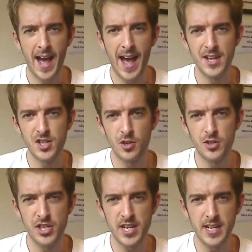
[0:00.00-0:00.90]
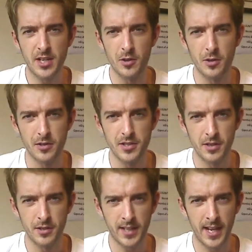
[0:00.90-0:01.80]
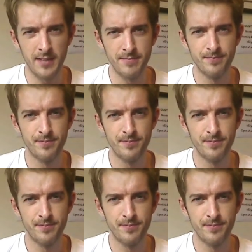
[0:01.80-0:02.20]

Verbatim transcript: and your G chord, okay?